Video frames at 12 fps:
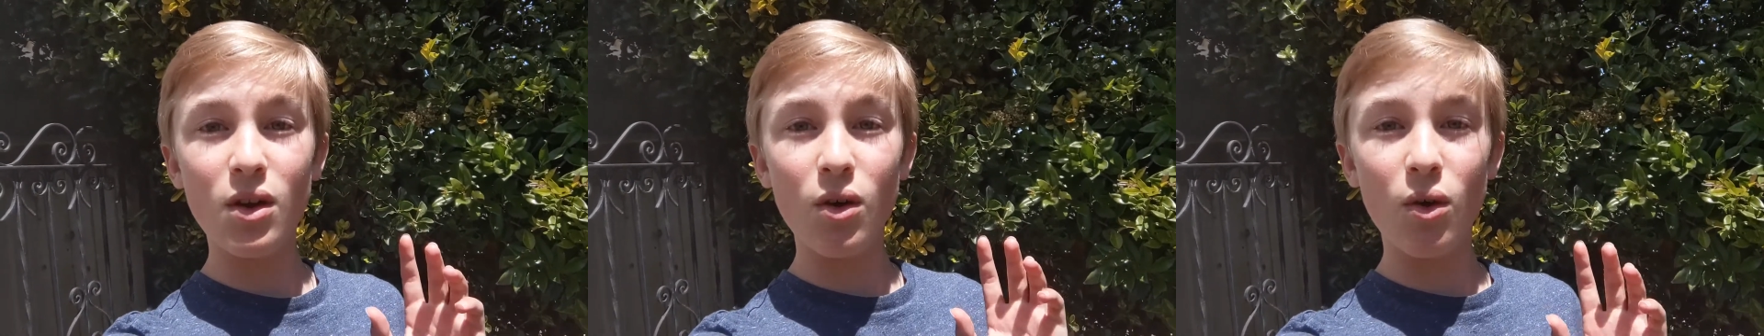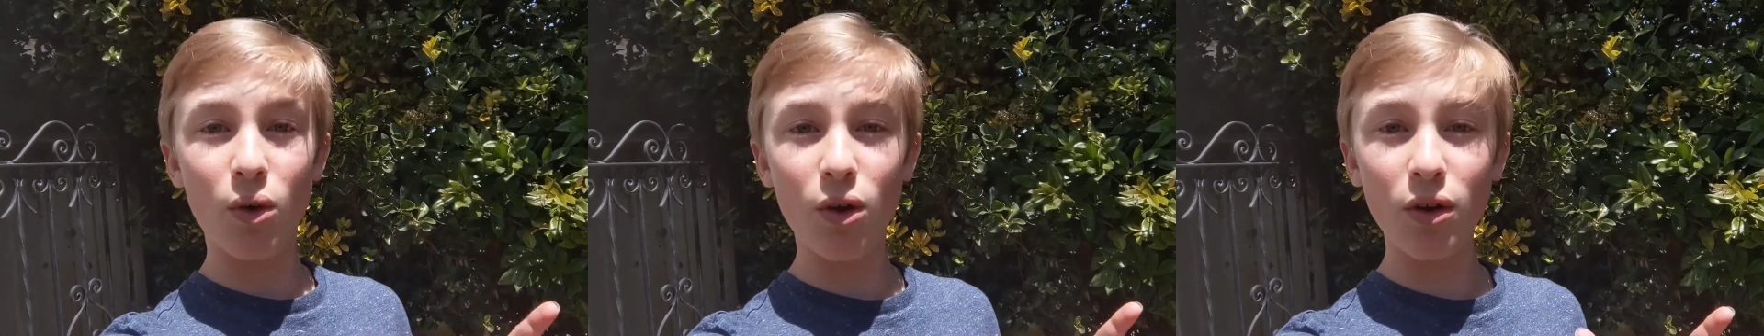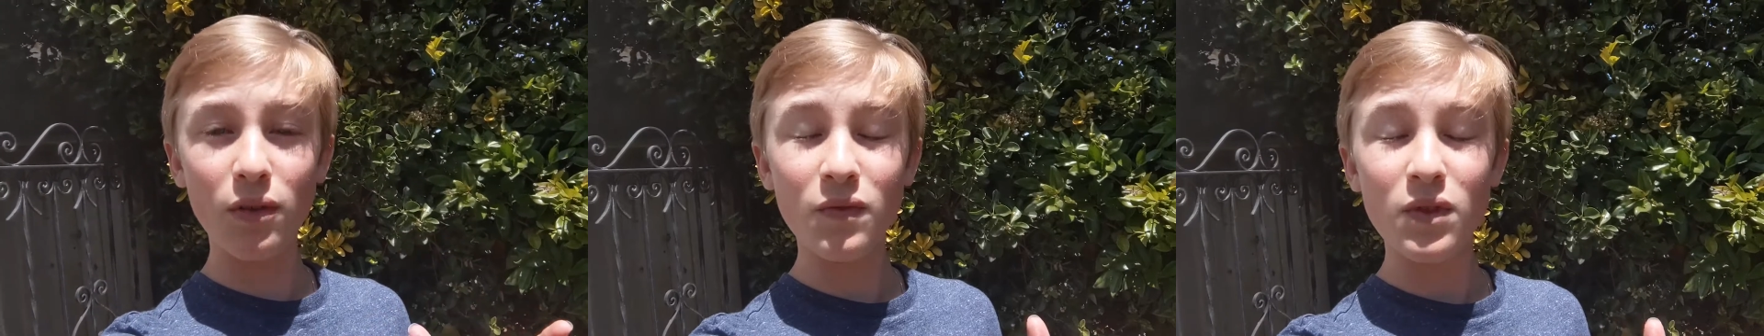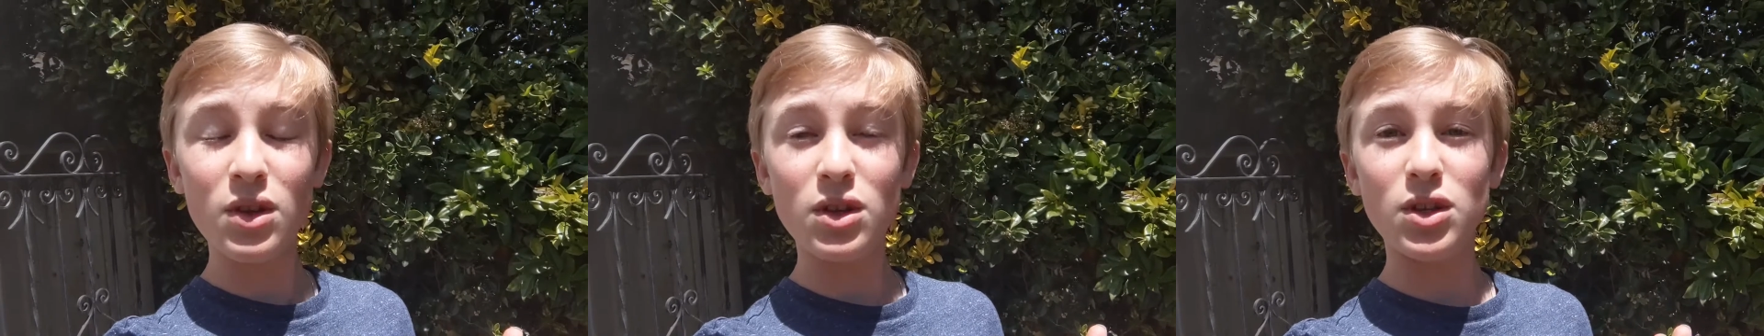or
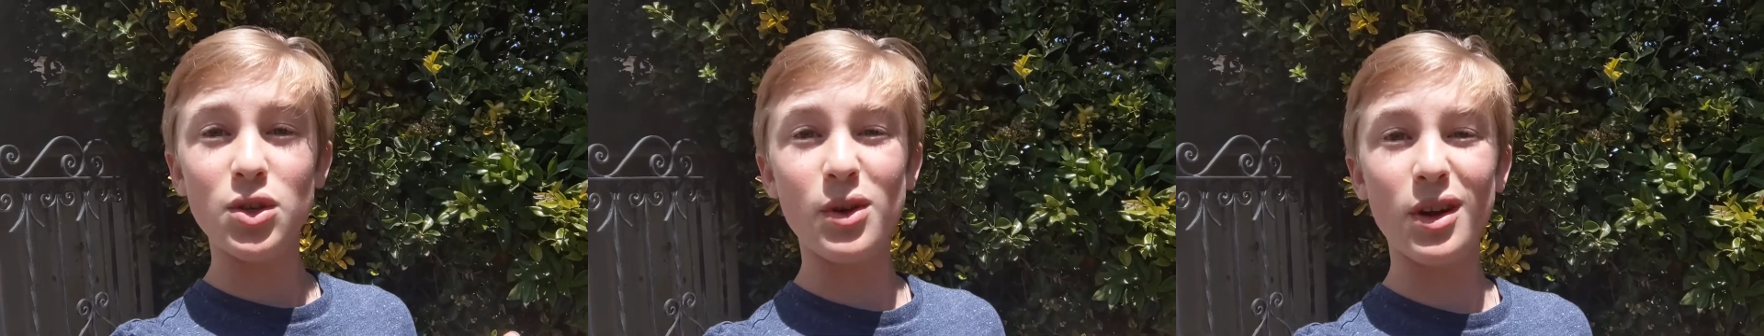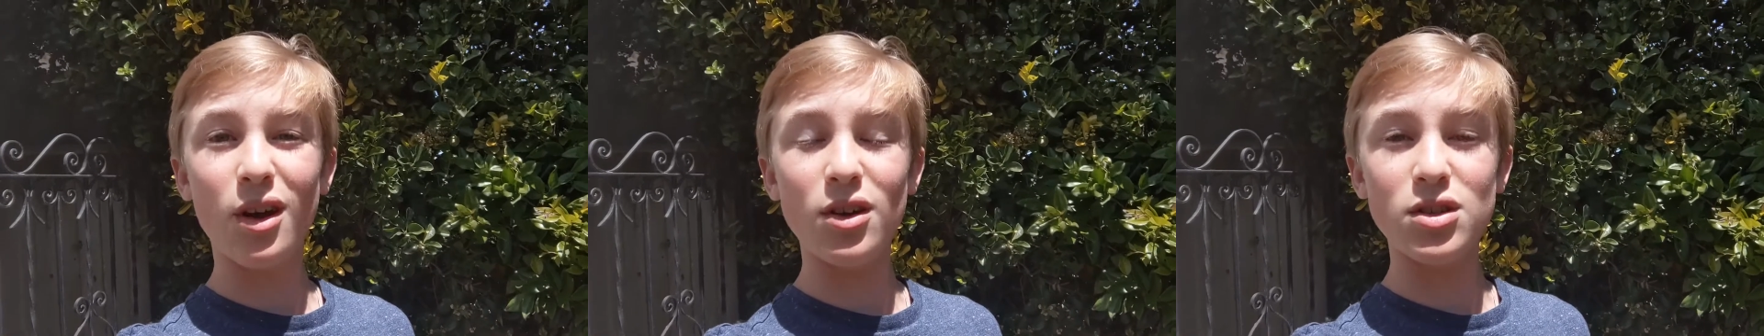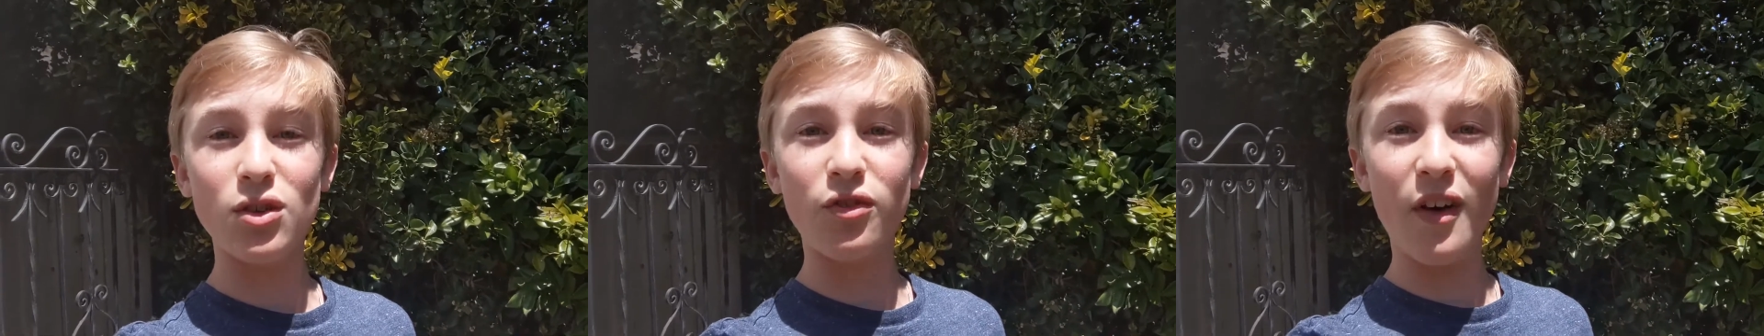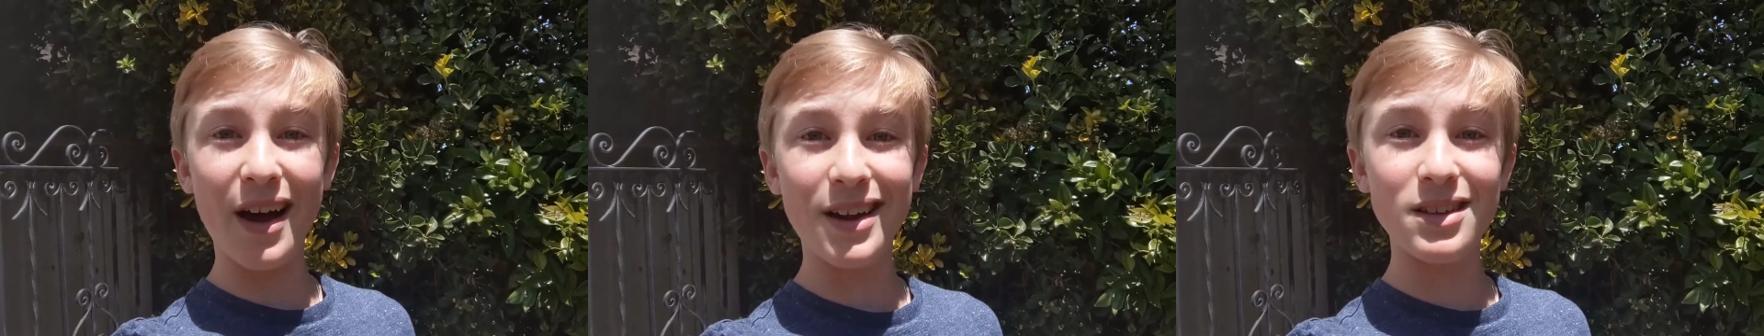you can also
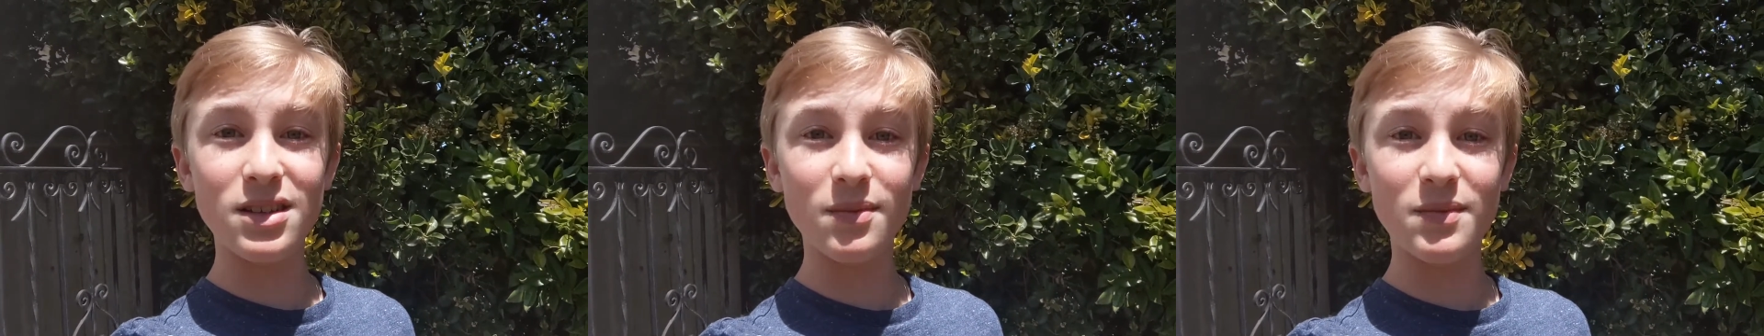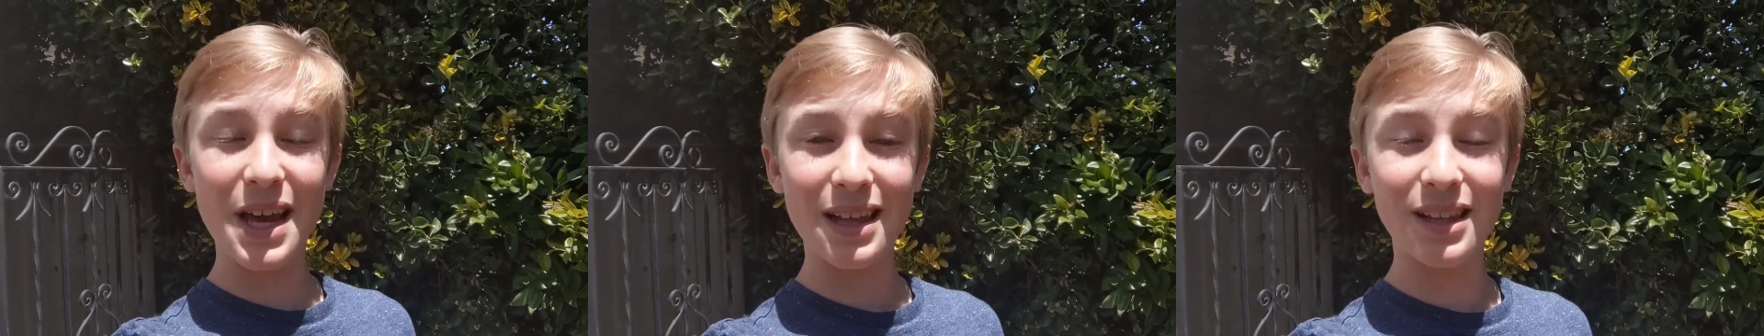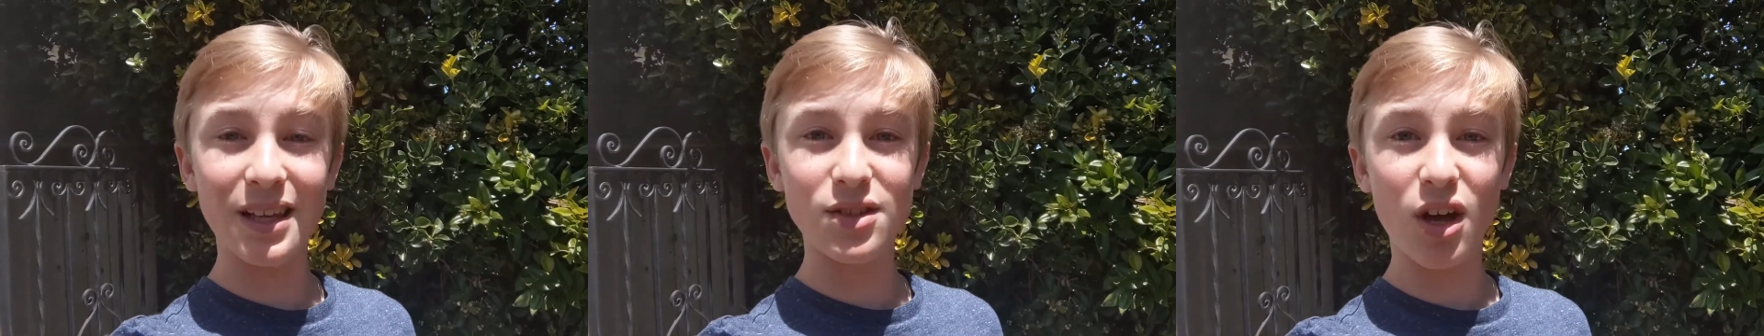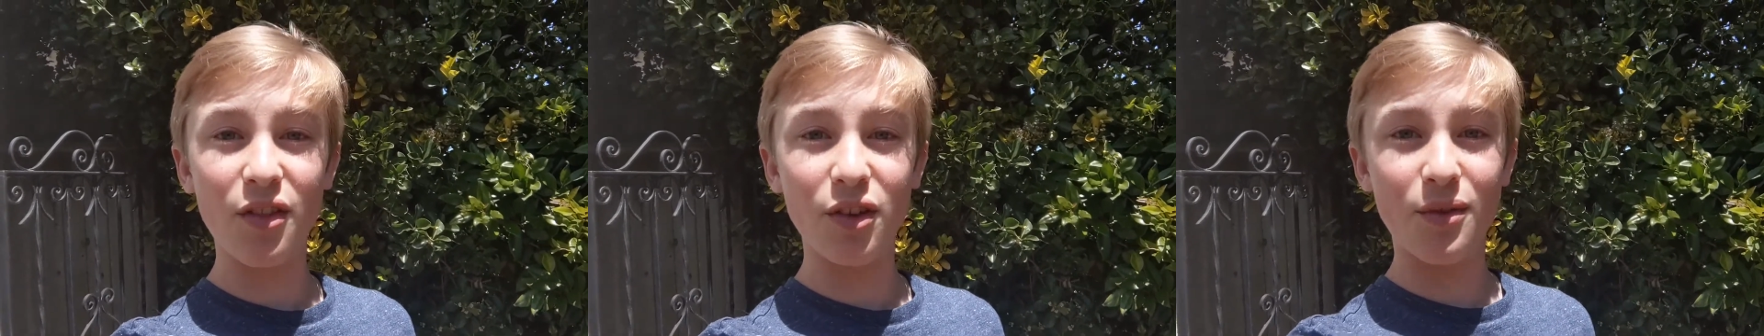find some dead leaves
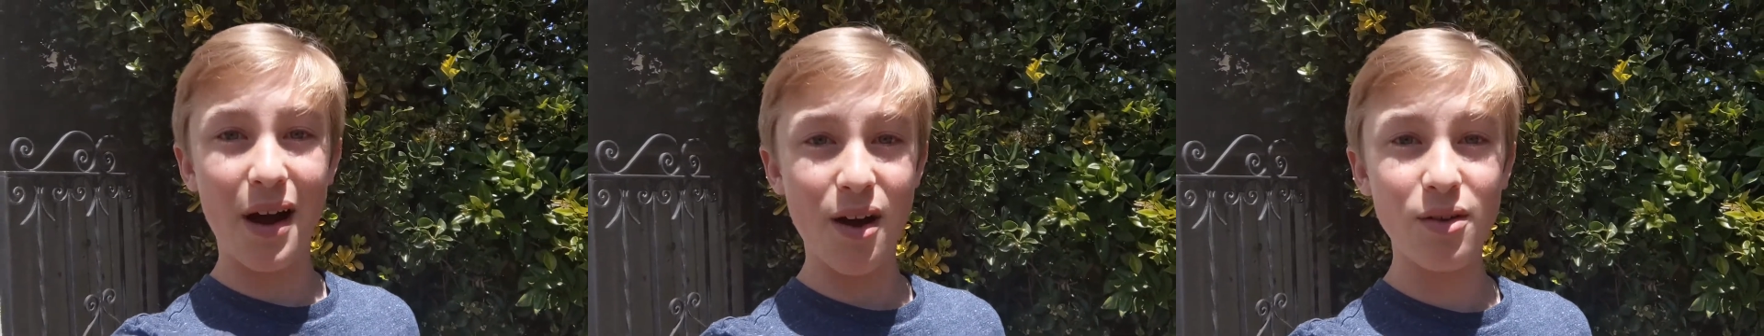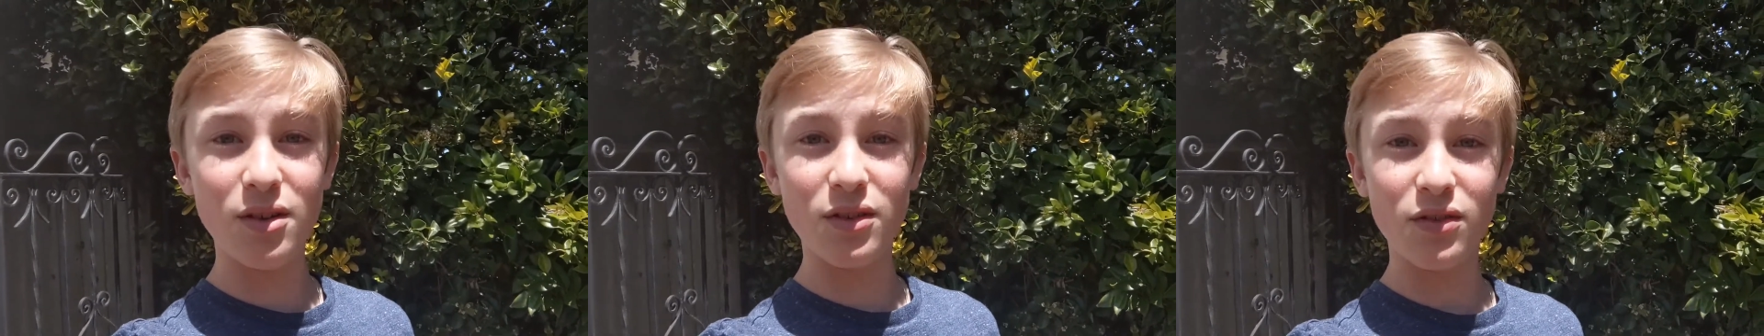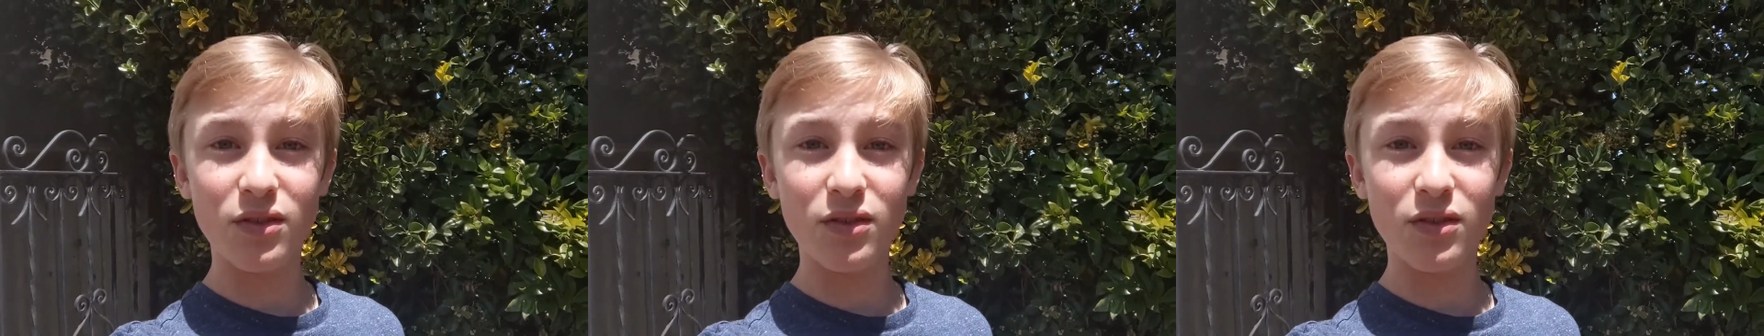on the ground